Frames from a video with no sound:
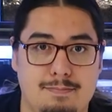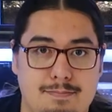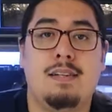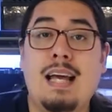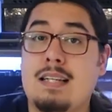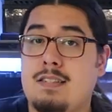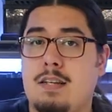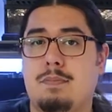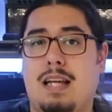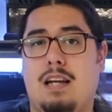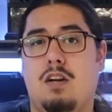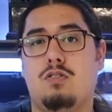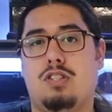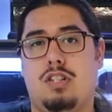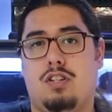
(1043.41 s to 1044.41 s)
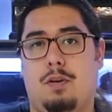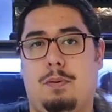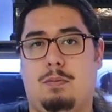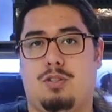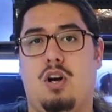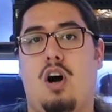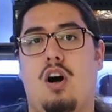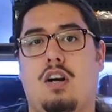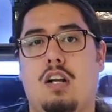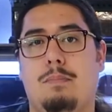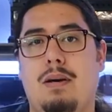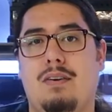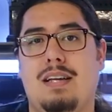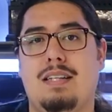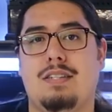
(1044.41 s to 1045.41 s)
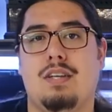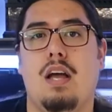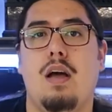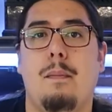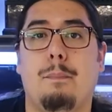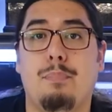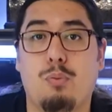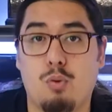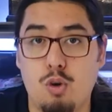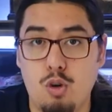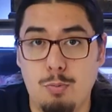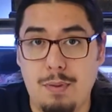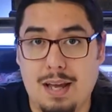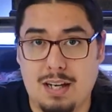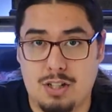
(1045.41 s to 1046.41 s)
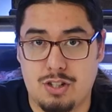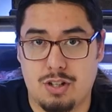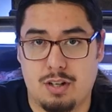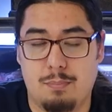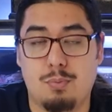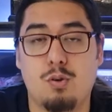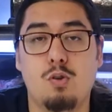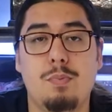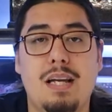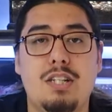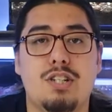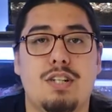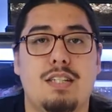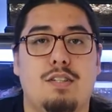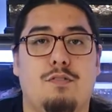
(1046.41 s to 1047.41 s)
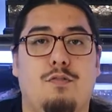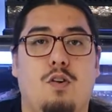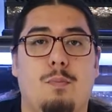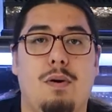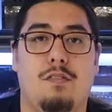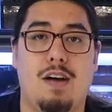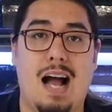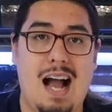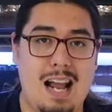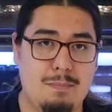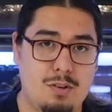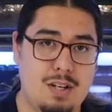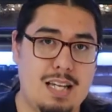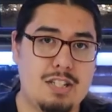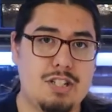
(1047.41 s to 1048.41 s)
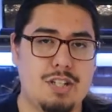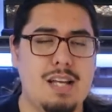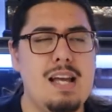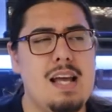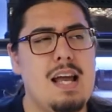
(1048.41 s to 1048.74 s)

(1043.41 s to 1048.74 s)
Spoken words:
Next up that I don't see a lot of people talking about is brumation. Brumation is a form of hibernation.